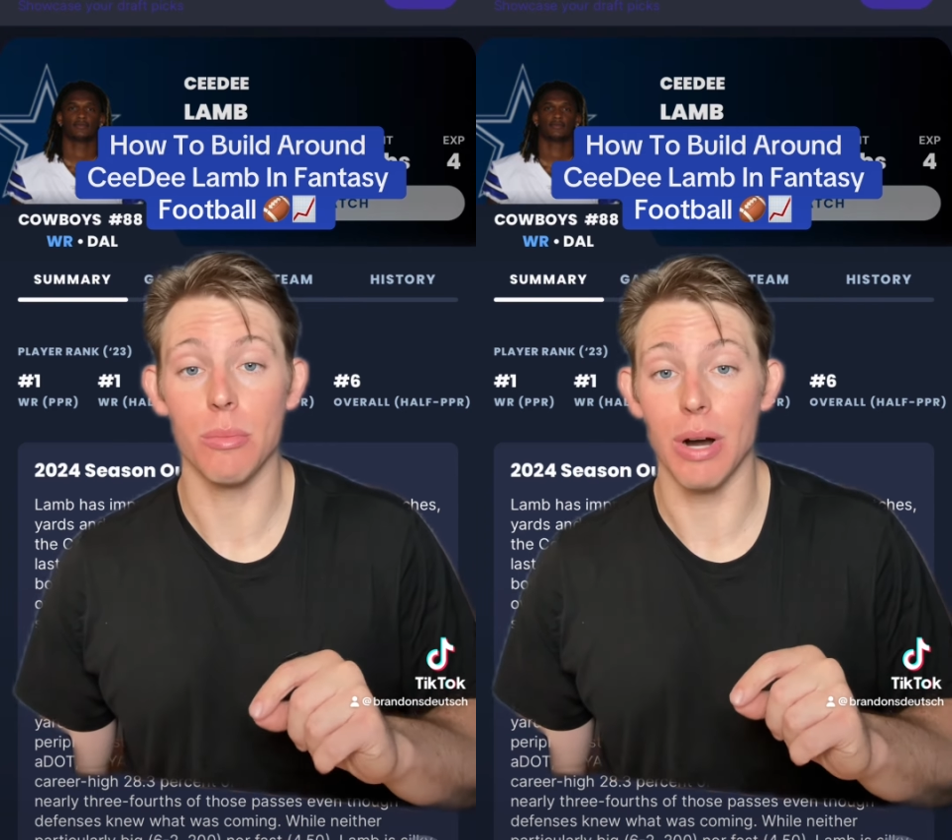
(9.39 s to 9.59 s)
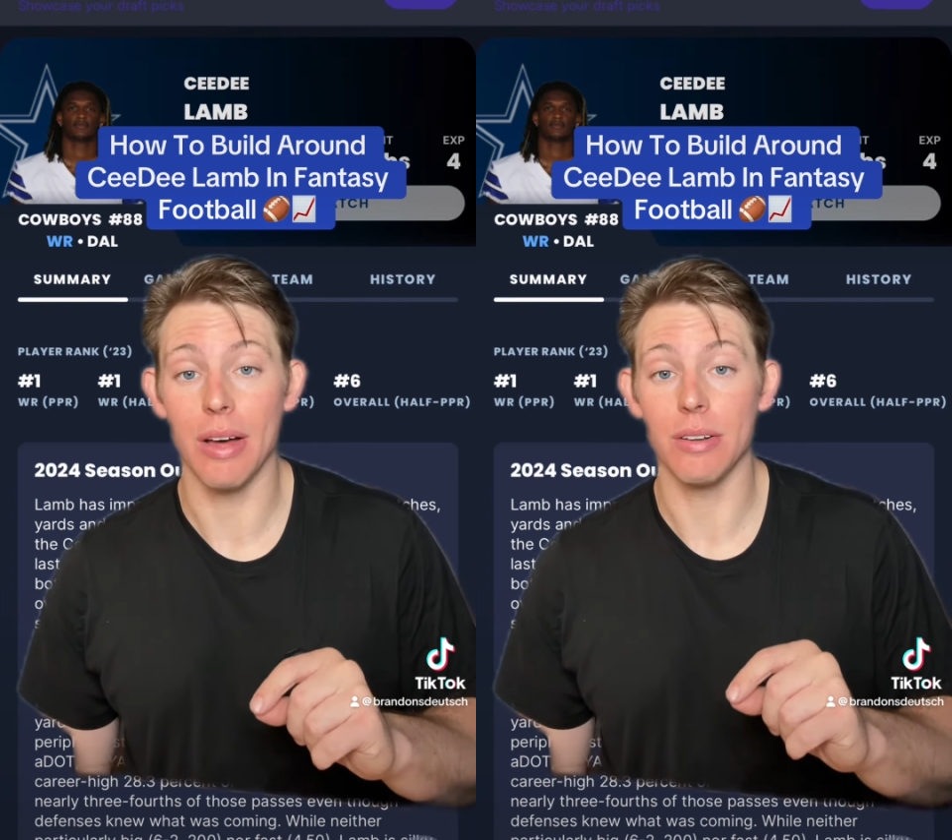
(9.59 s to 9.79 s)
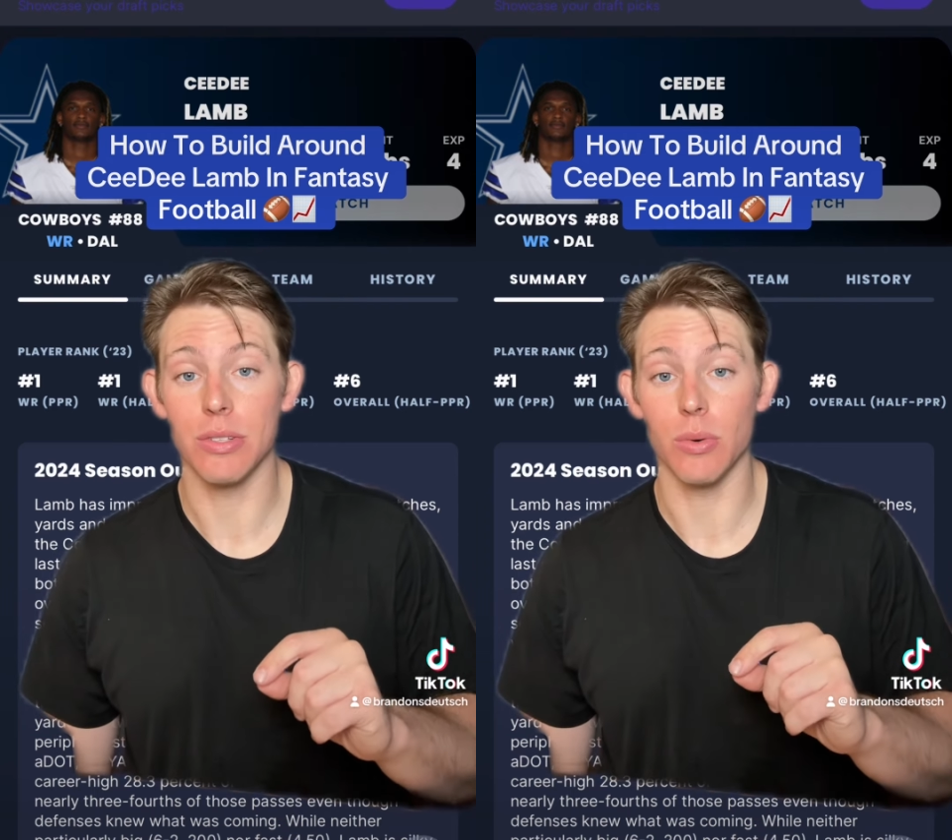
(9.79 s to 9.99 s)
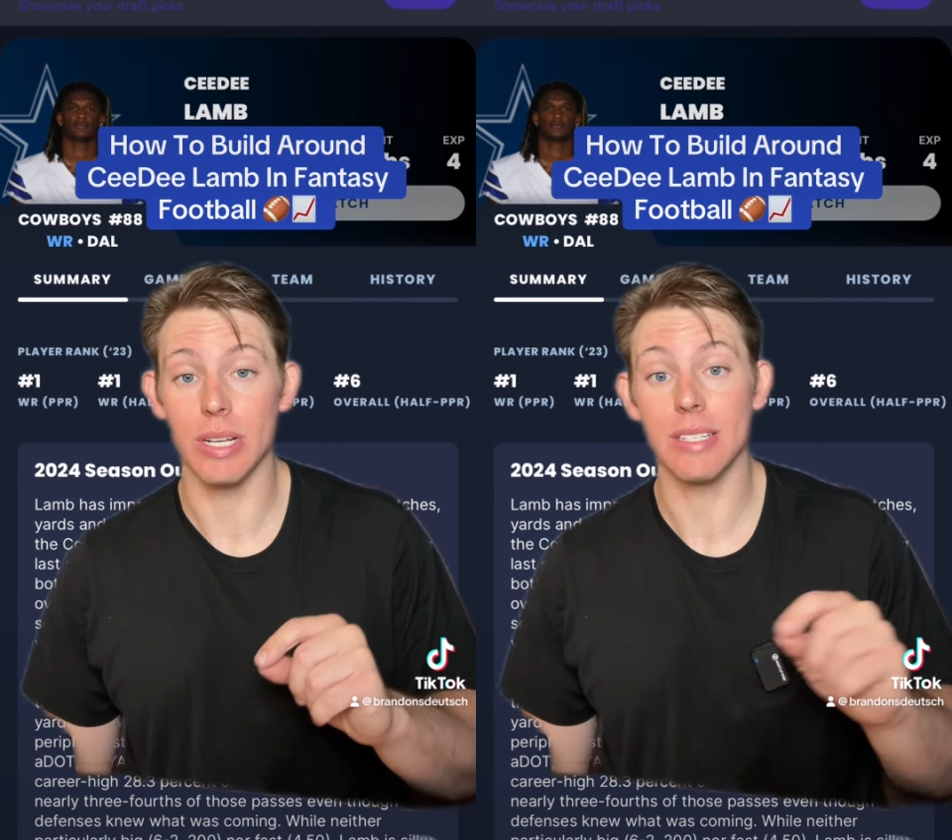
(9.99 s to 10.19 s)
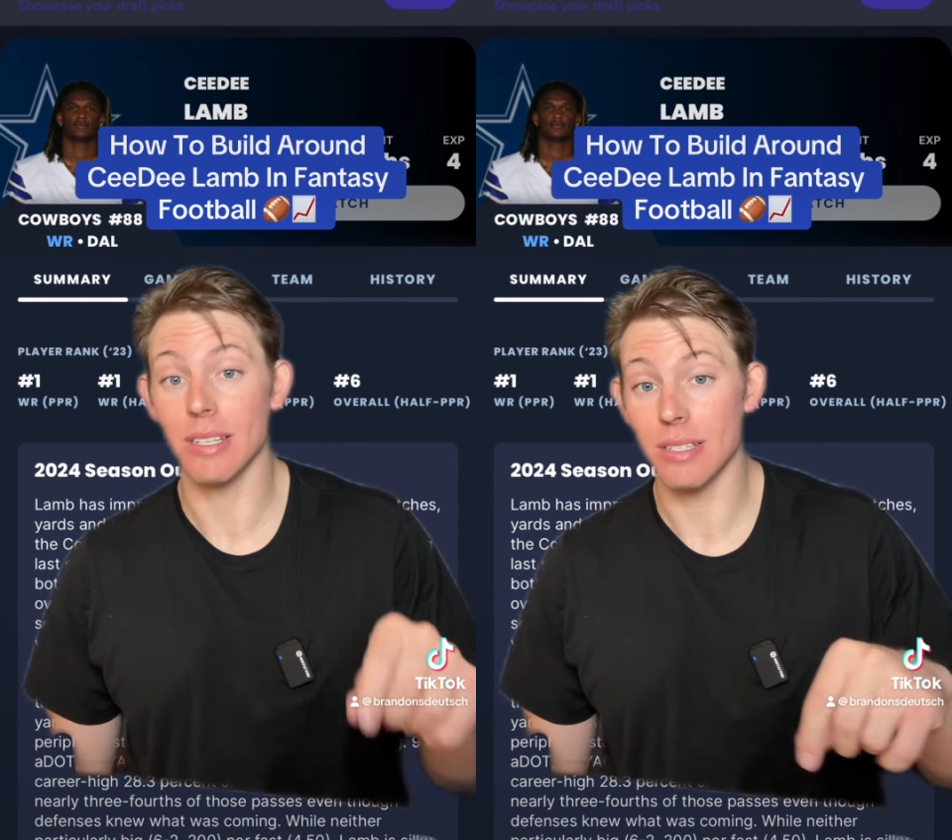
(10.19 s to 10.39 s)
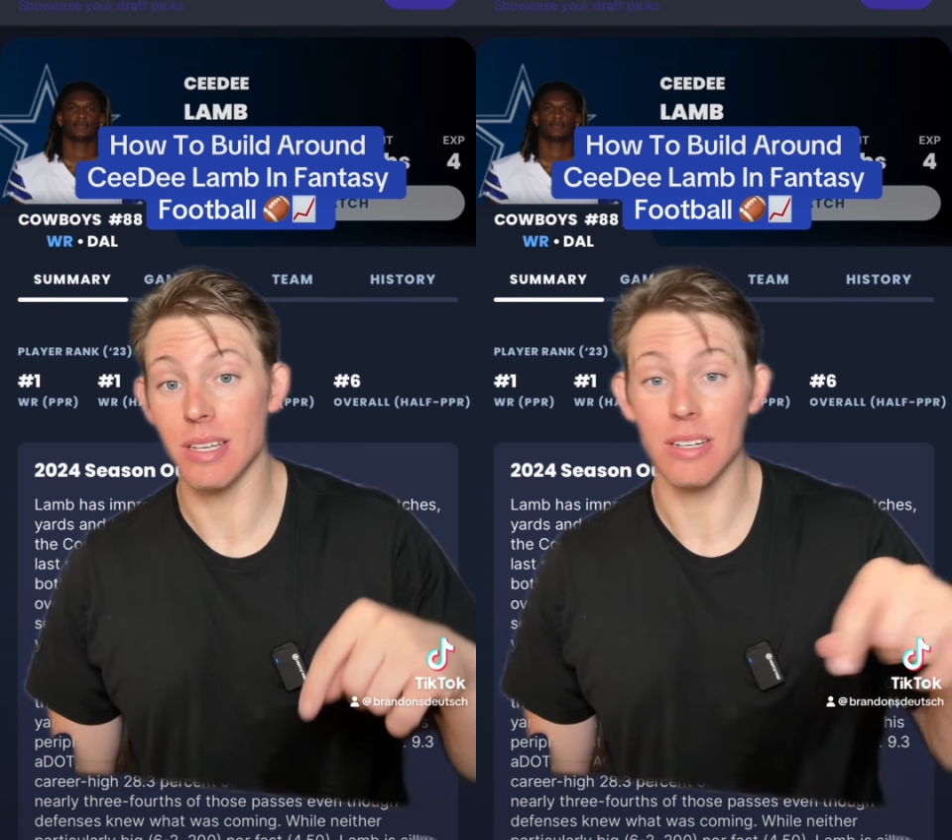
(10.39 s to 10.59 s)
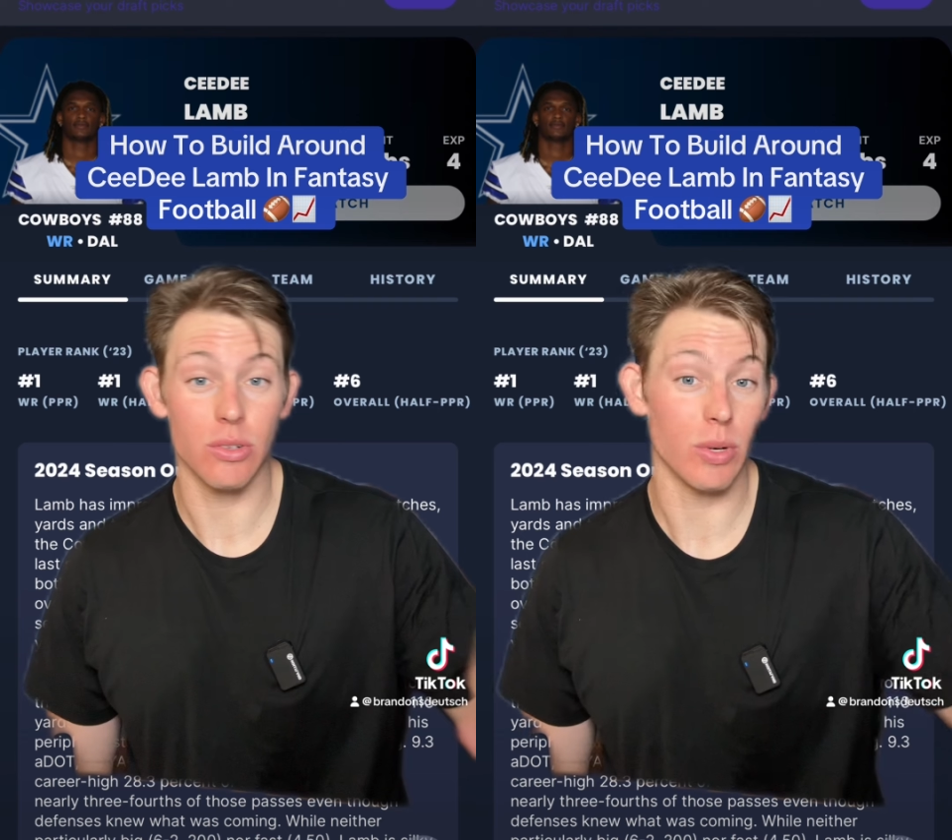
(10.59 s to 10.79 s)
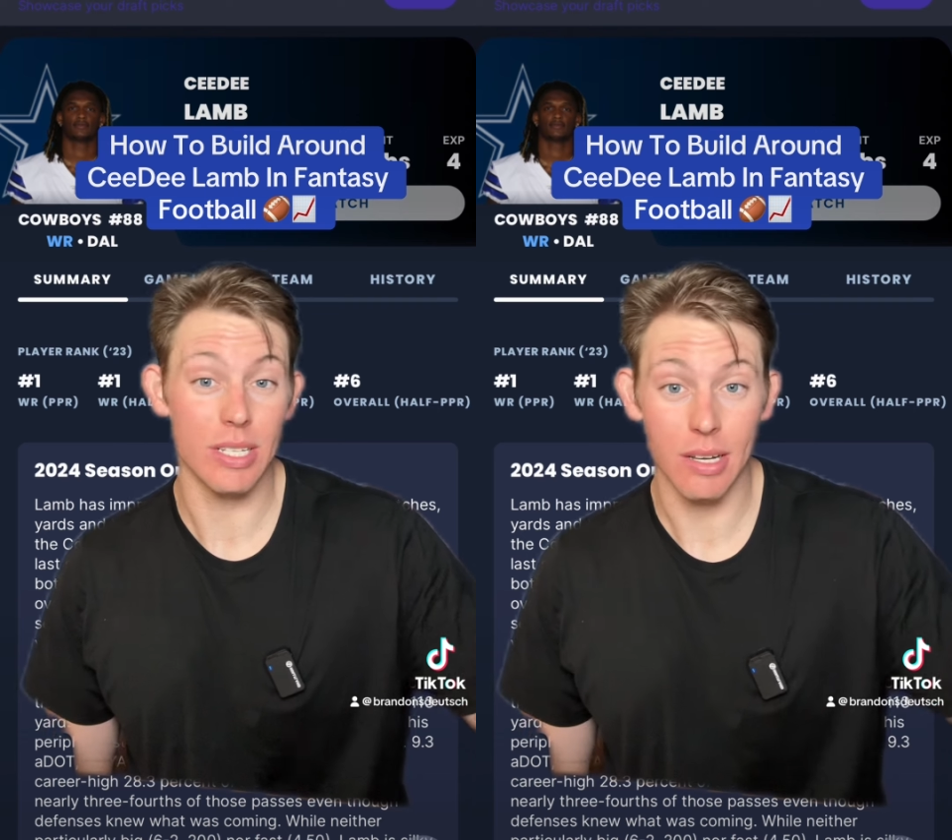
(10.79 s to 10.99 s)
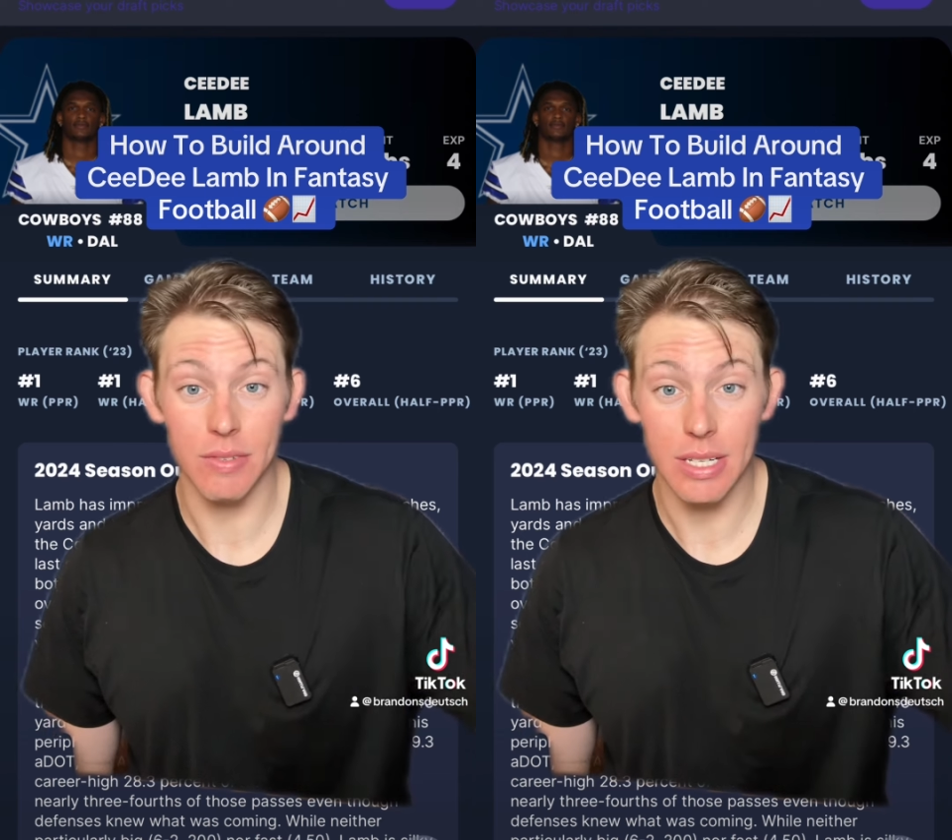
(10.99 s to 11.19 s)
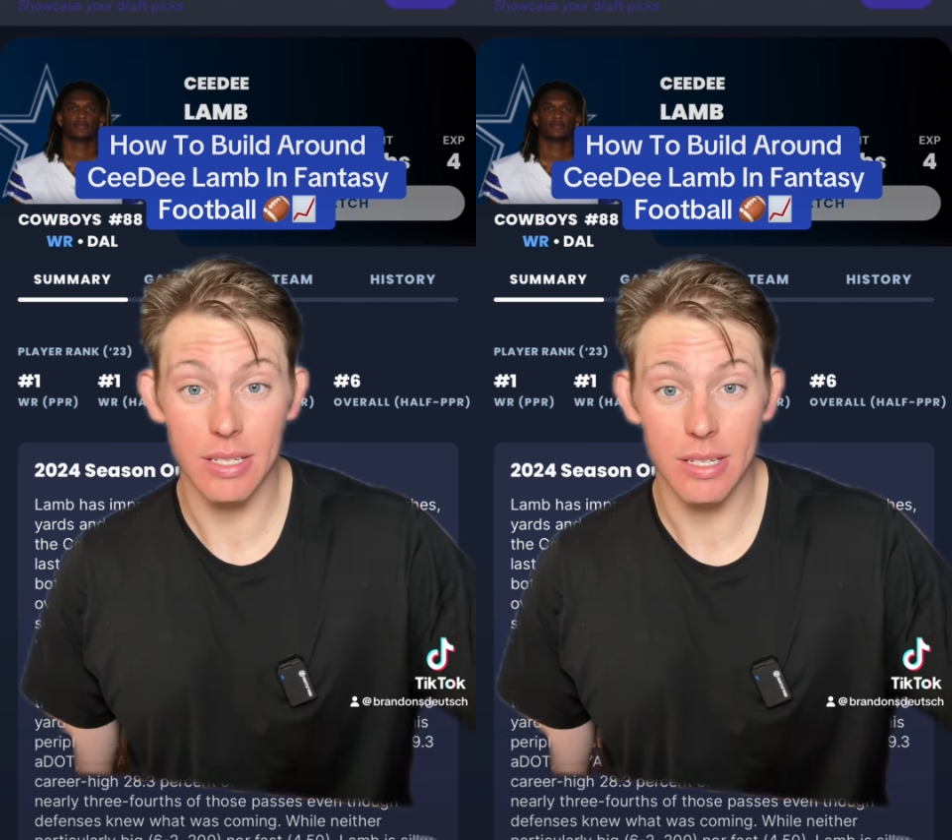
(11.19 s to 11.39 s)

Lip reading: Brown in 2016 and 2017